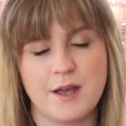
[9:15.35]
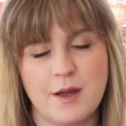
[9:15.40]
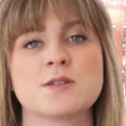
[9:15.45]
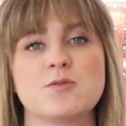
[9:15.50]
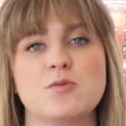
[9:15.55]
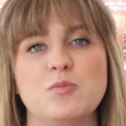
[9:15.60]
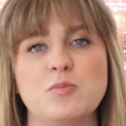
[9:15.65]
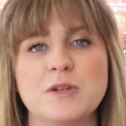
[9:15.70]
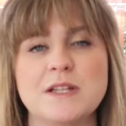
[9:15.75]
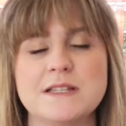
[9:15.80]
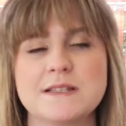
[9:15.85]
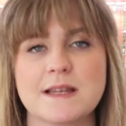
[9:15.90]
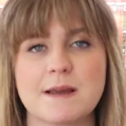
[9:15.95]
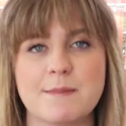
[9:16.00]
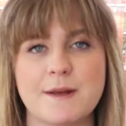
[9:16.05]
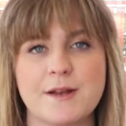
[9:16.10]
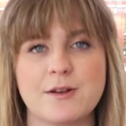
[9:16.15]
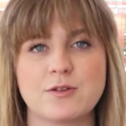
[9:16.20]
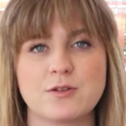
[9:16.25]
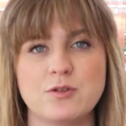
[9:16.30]
So please
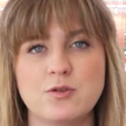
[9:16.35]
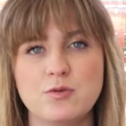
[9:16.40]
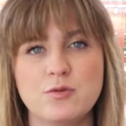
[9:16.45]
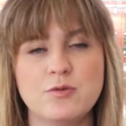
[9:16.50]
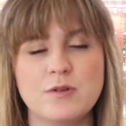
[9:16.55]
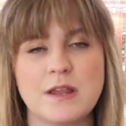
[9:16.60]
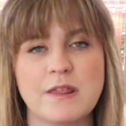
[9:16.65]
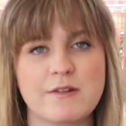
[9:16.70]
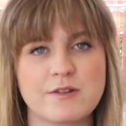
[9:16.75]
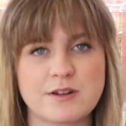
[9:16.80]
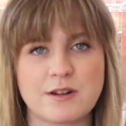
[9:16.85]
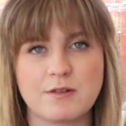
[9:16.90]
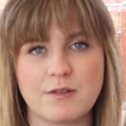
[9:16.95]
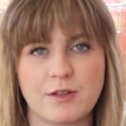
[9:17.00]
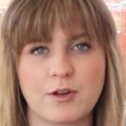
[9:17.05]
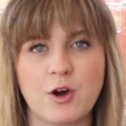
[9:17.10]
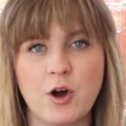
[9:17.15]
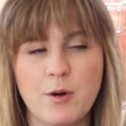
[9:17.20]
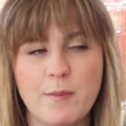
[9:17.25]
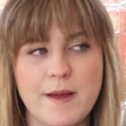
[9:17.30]
let me know either down
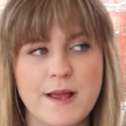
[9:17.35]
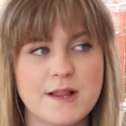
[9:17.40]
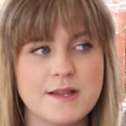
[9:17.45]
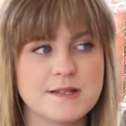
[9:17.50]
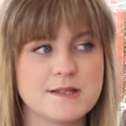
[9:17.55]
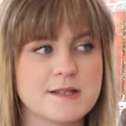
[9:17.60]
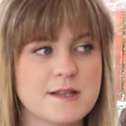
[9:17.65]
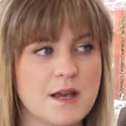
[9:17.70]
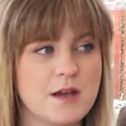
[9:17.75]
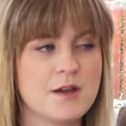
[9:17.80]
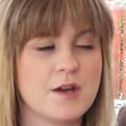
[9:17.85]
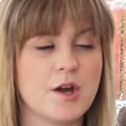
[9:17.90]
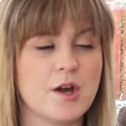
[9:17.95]
in the comments